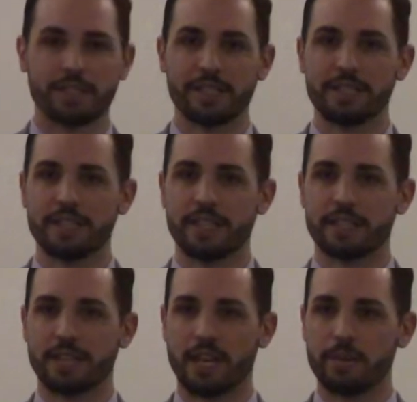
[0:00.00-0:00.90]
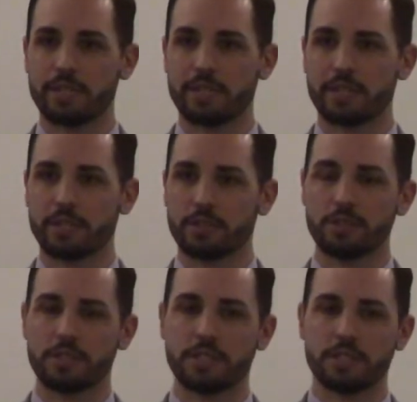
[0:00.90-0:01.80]
in this day and time is that the
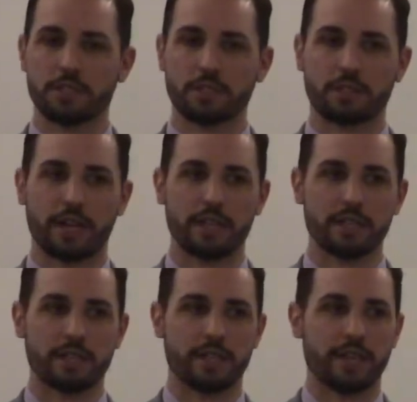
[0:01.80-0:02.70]
Church of Jesus Christ